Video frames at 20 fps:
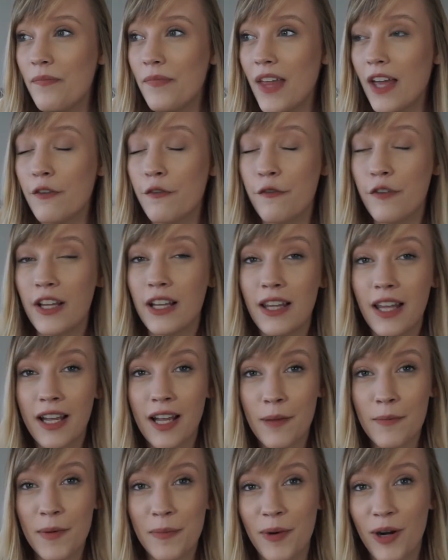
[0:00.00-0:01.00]
I feel like
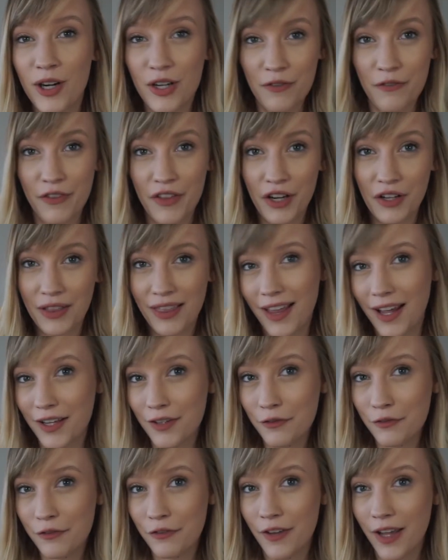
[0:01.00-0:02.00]
I'm a part of their
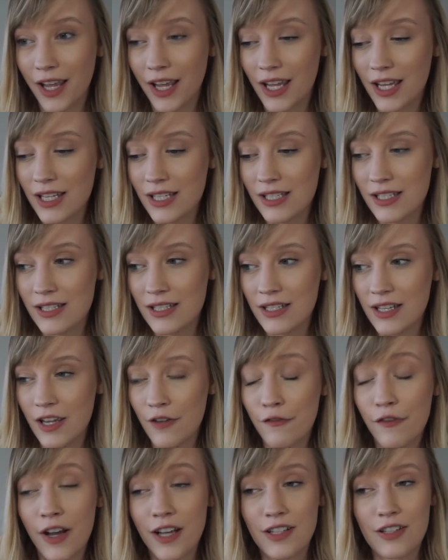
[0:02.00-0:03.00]
life and
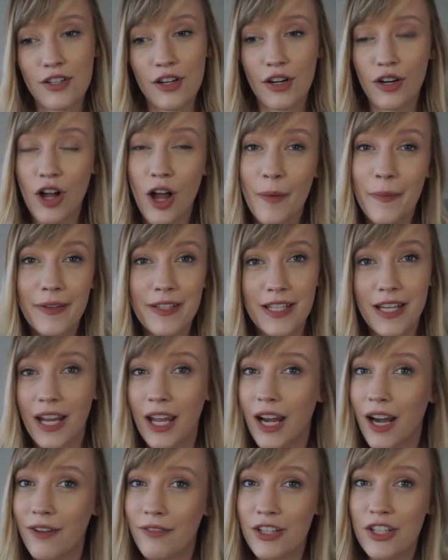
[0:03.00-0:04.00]
if I start commenting
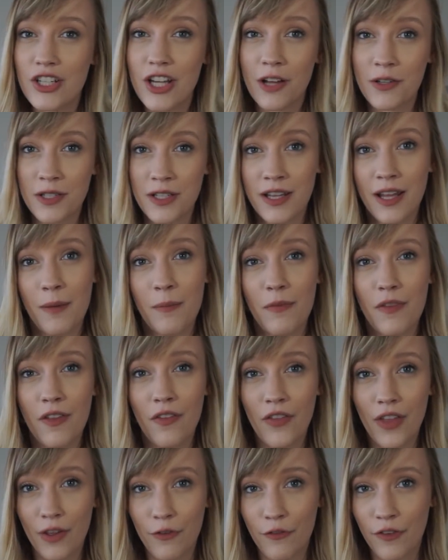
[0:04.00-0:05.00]
and I reach out to them,
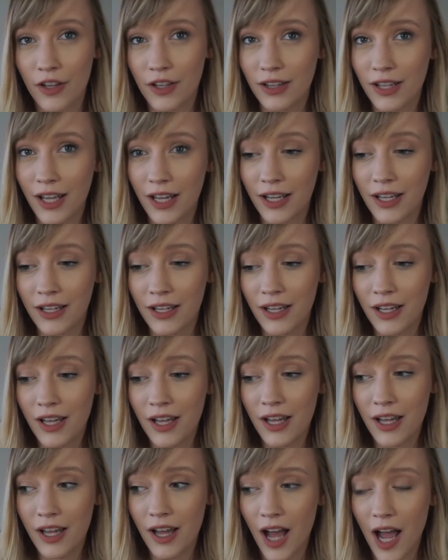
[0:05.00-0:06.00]
then they feel like
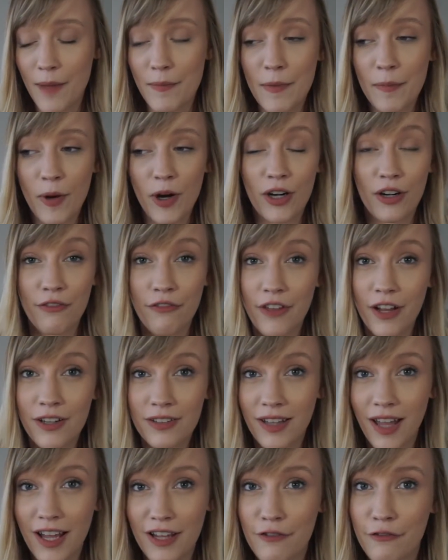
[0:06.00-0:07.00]
I'm a part of their
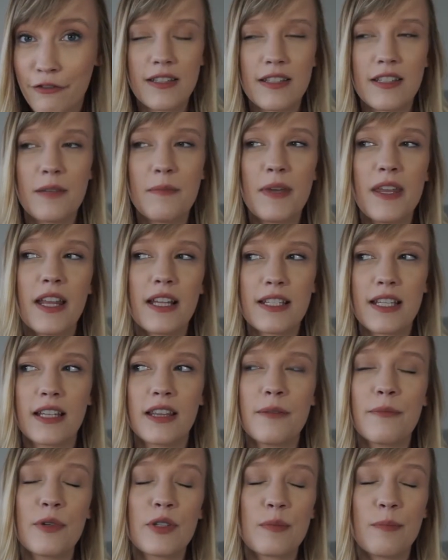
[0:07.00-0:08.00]
life. To me, that's like
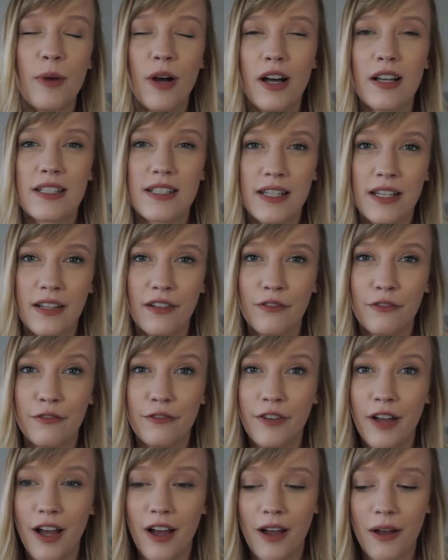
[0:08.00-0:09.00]
the most positive
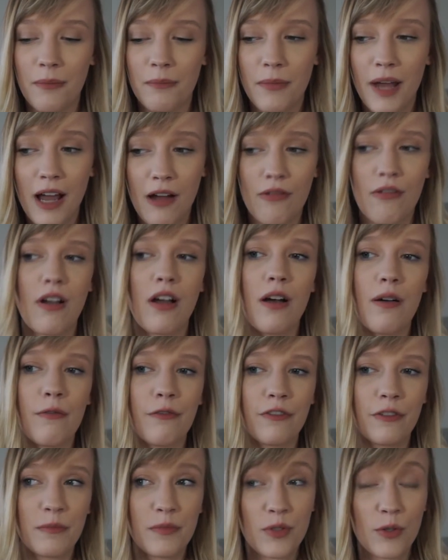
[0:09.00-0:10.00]
um, outcome
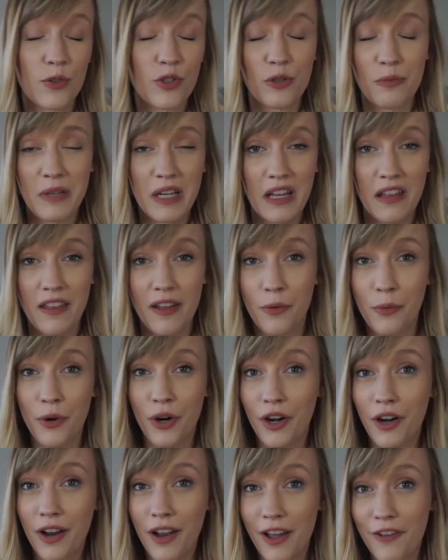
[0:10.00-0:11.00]
from social media that
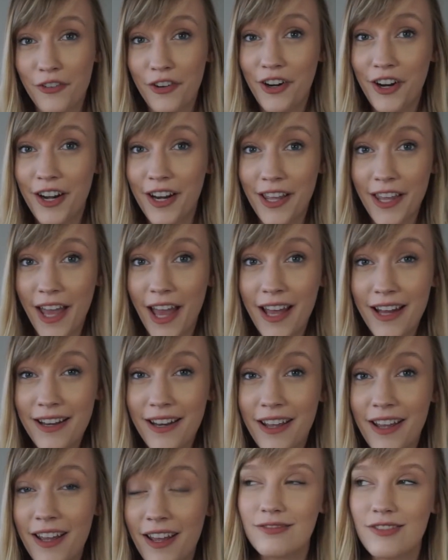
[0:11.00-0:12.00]
we're ever gonna get.
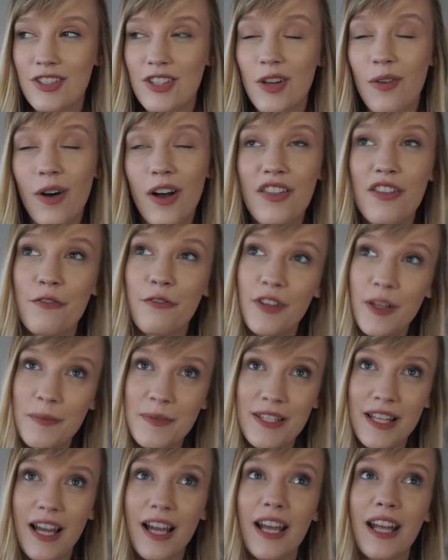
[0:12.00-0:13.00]
So on the flip
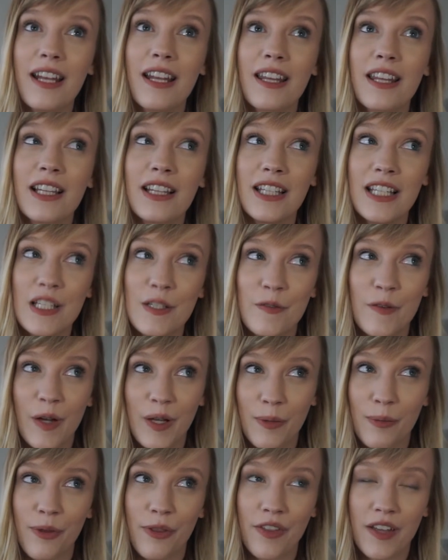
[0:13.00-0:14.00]
side, the least
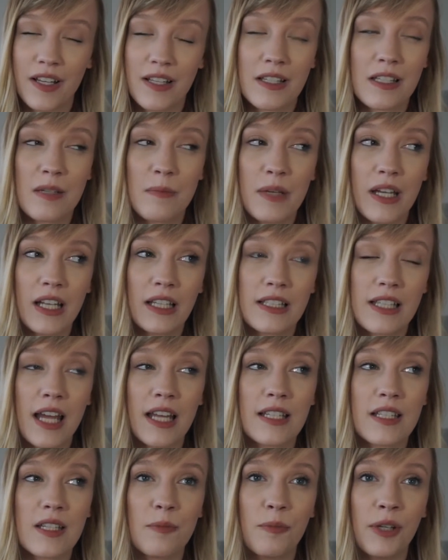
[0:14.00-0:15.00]
valuable things to me
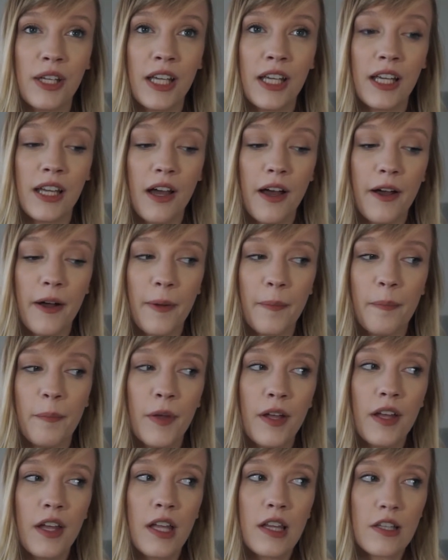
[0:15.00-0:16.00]
tend to be um,
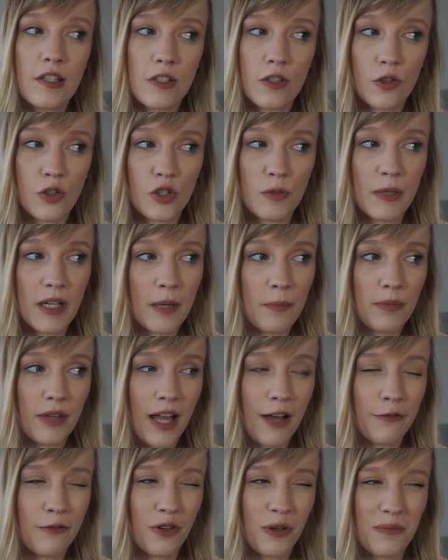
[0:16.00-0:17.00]
the social media
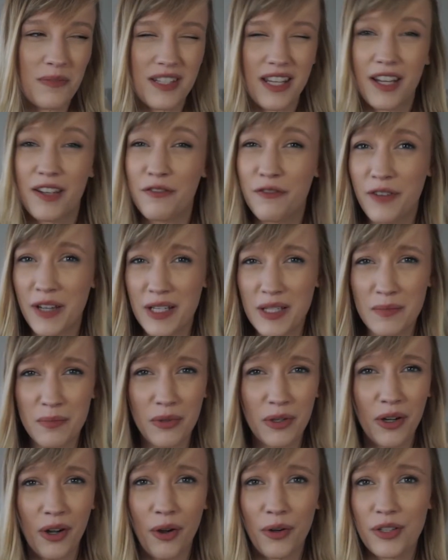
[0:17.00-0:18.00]
platforms like
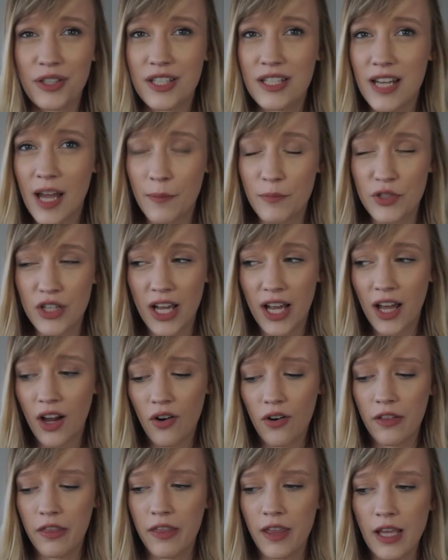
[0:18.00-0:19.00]
Facebook or Snapchat
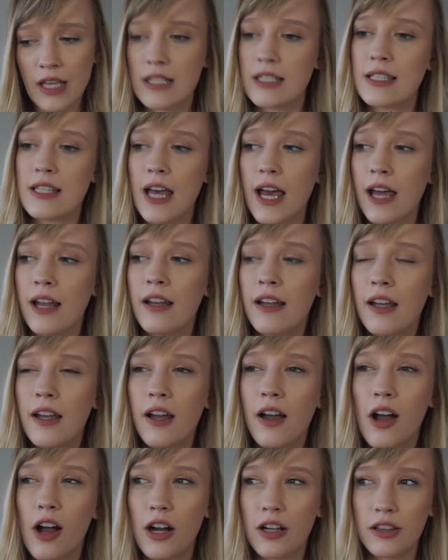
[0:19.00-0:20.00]
or things that
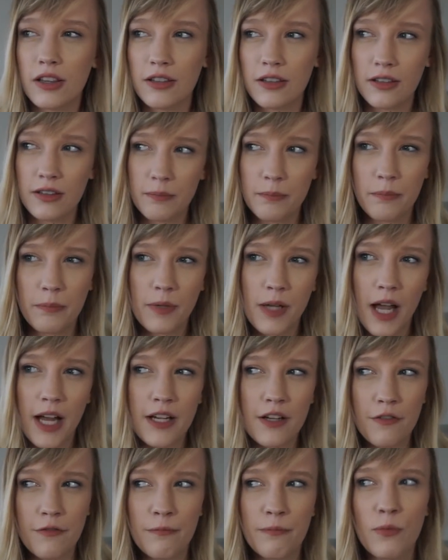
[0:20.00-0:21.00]
are
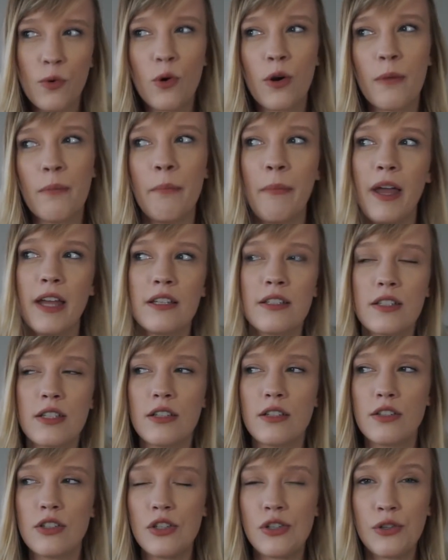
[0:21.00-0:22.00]
kind of more meant
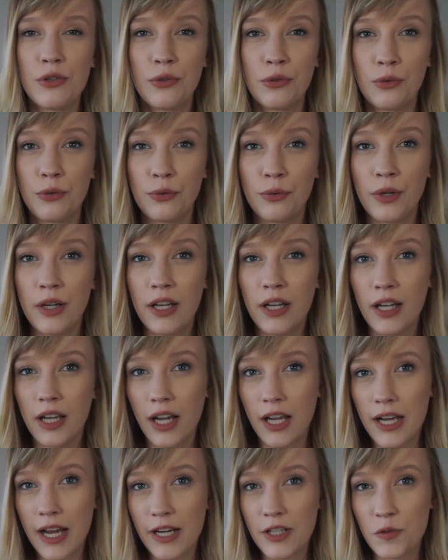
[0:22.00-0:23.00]
to
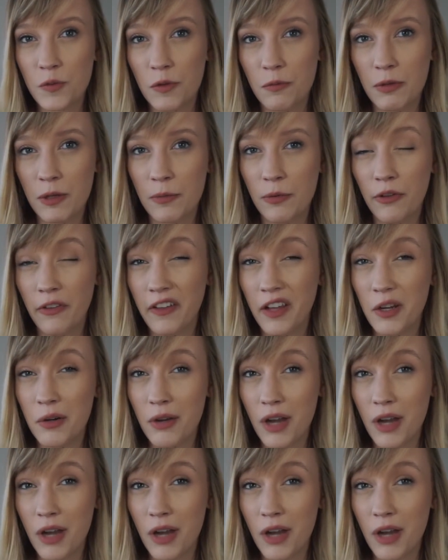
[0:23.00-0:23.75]
connect with people that you